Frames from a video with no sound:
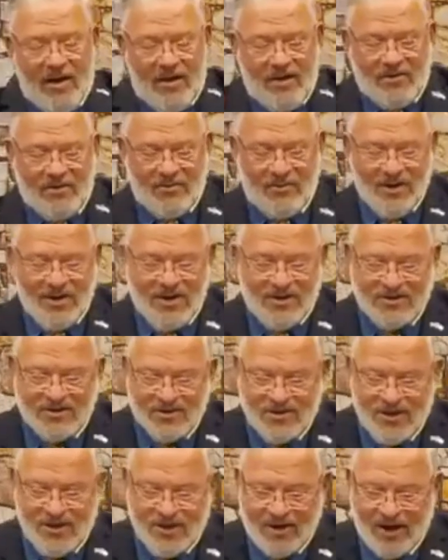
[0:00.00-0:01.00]

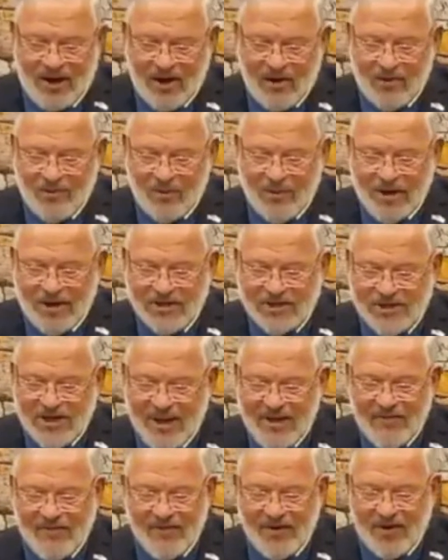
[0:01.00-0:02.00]
reach.
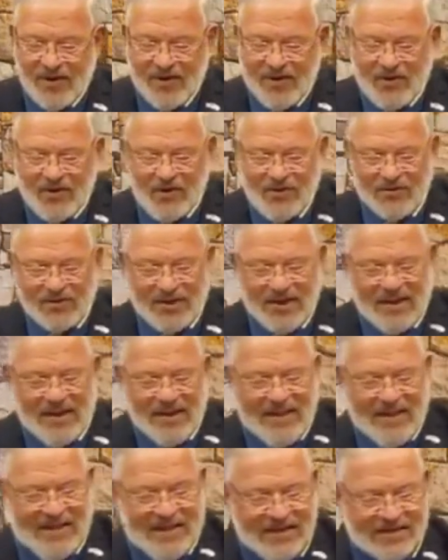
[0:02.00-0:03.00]
Heaven on earth
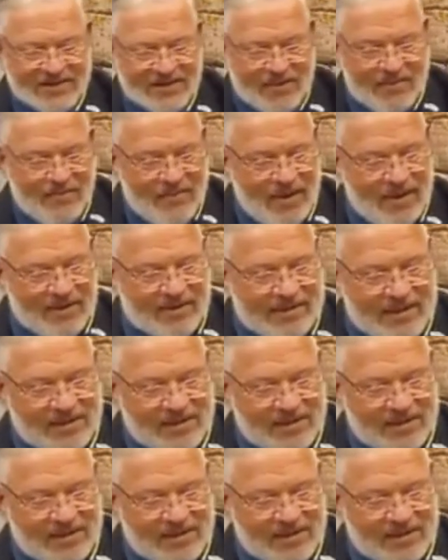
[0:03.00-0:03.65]
is a myth as